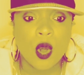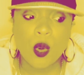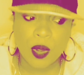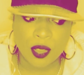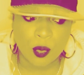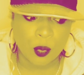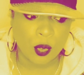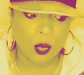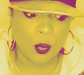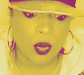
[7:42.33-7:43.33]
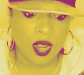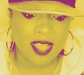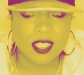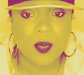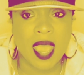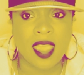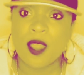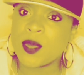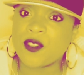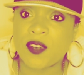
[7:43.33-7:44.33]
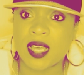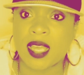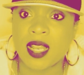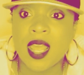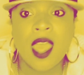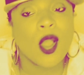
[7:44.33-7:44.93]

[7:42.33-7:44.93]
who were in the room were inspired. It was fun.